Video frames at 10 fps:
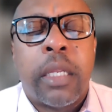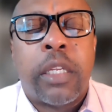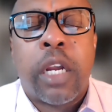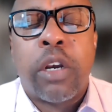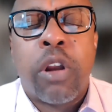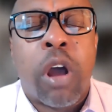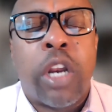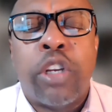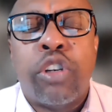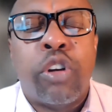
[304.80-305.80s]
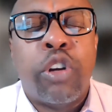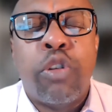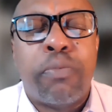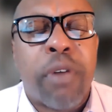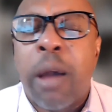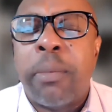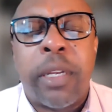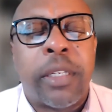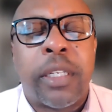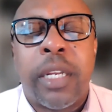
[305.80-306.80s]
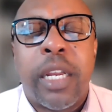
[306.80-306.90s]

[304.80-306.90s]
to acknowledge you, and you promise